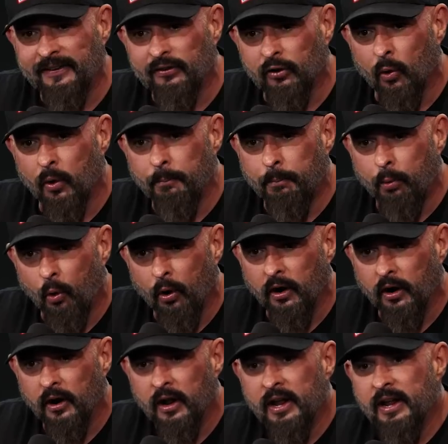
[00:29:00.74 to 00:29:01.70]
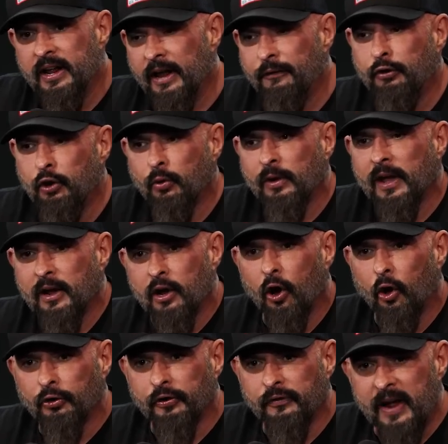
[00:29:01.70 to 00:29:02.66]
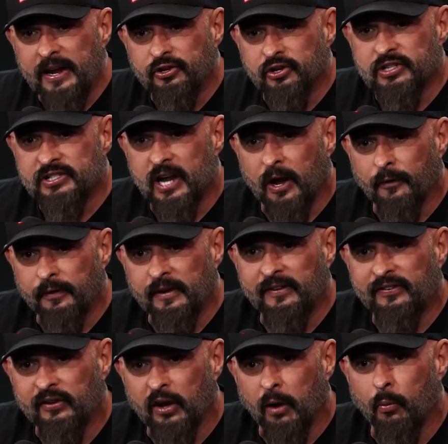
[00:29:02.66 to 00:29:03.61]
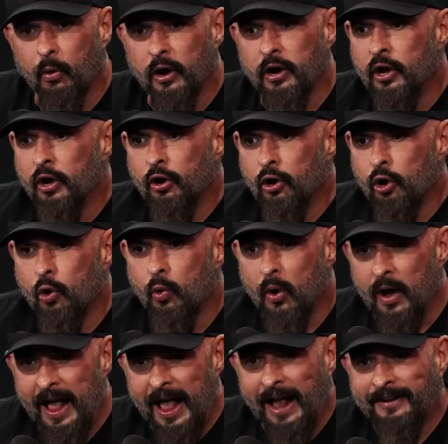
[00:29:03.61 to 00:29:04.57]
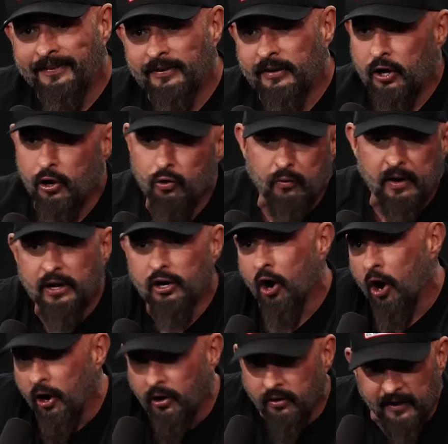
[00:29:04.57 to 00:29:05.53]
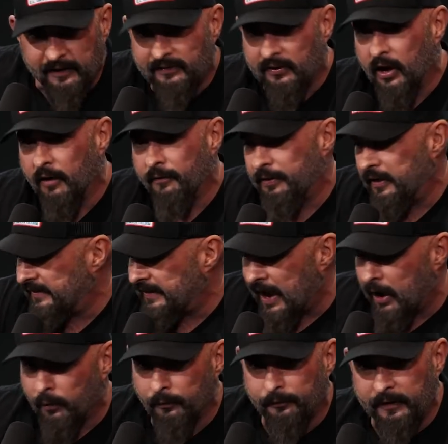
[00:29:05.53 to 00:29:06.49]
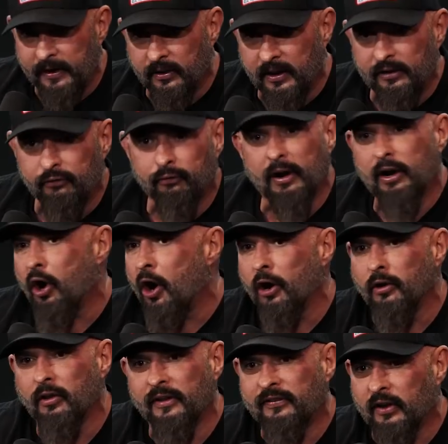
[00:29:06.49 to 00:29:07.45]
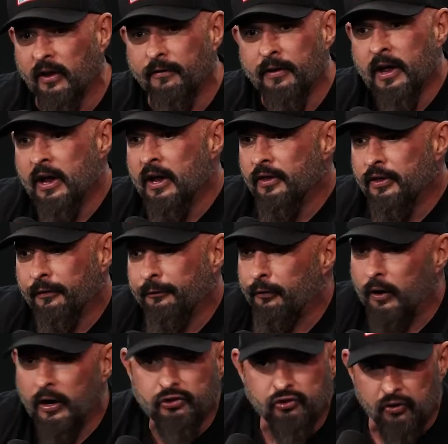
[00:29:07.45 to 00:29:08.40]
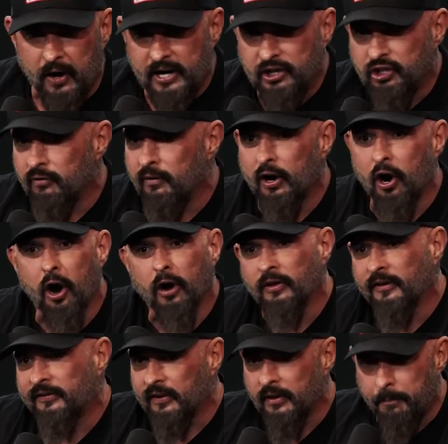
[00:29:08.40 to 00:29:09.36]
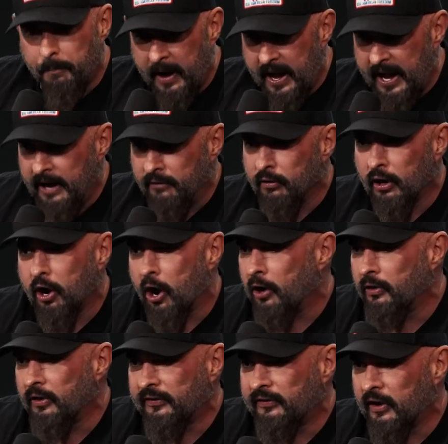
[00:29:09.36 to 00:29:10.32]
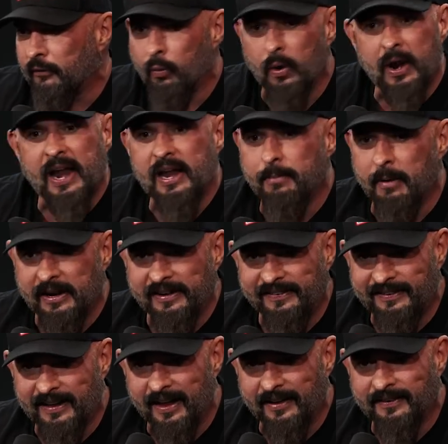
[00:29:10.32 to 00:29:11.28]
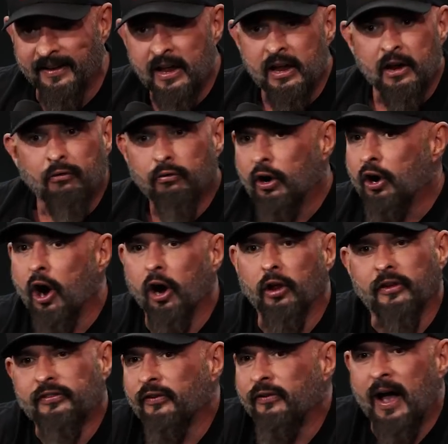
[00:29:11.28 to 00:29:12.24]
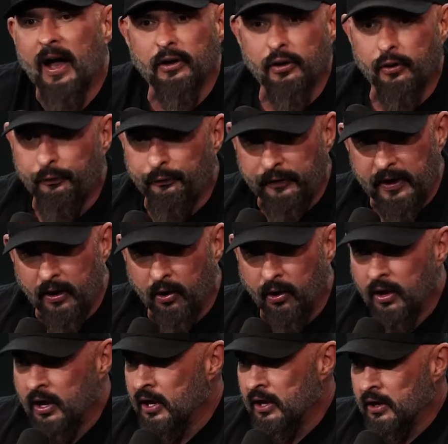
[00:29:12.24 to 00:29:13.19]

is so important. If you can cultivate yourself into someone who will execute regardless of the doubt feelings, regardless of the frustration, regardless of the pain, regardless of what anybody says, regardless of how you feel,